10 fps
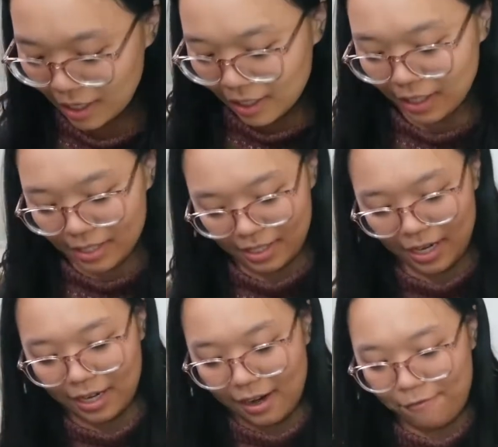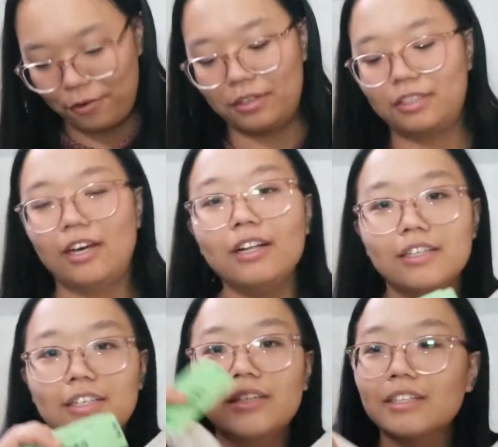This I got for a
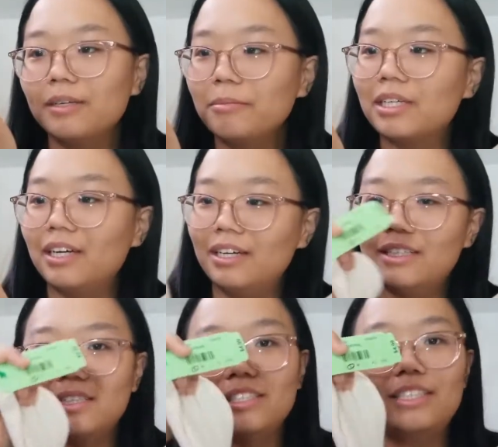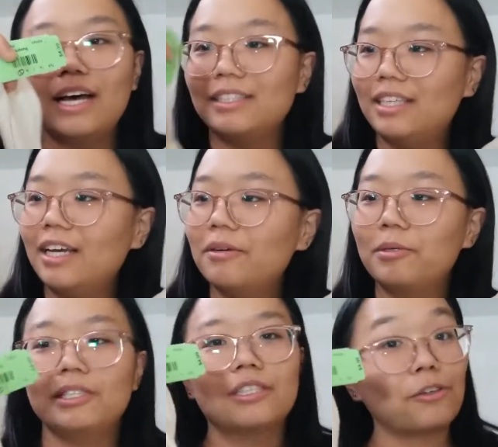dollar because that day
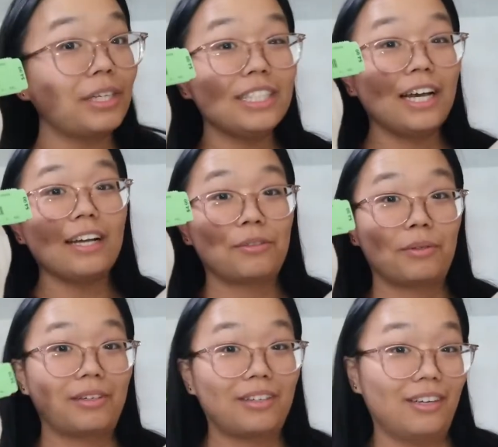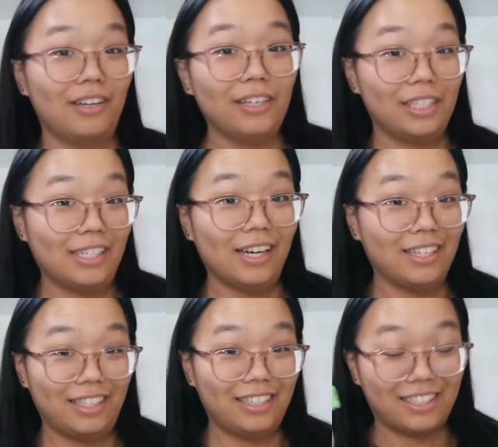was green tags were all a
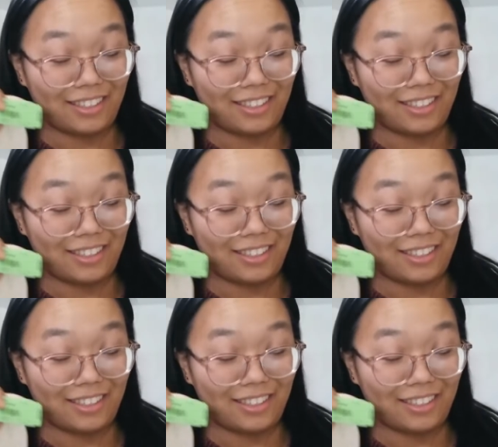dollar. It's